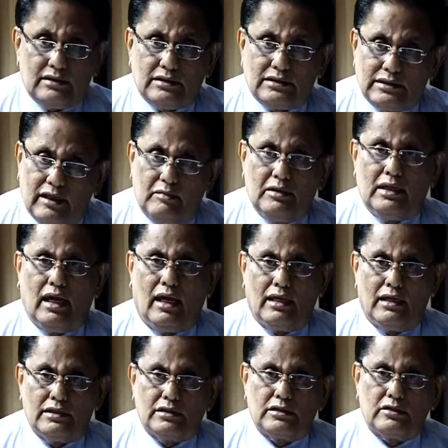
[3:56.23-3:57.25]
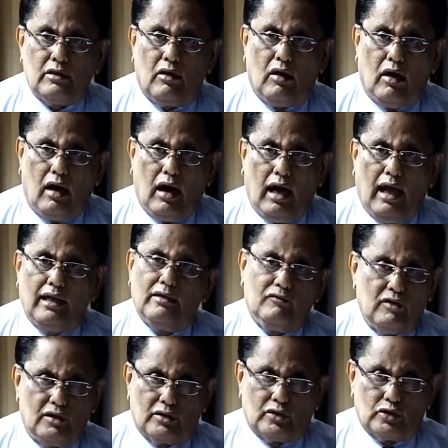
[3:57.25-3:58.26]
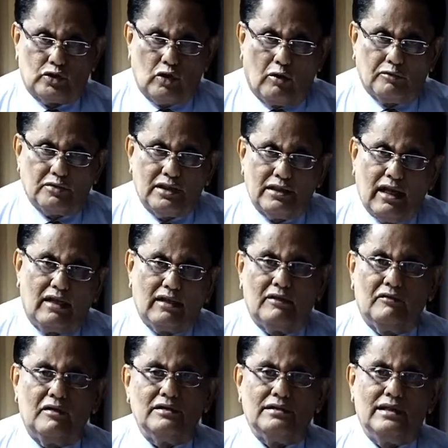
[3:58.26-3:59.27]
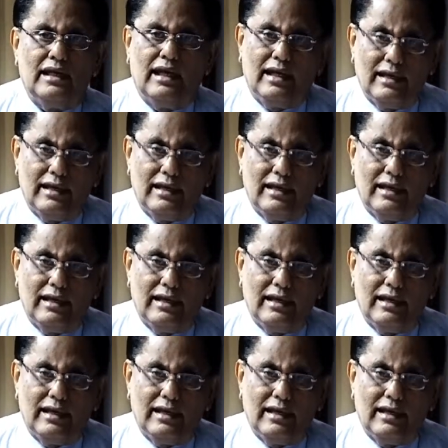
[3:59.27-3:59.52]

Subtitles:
seminars, and workshops. In other words, they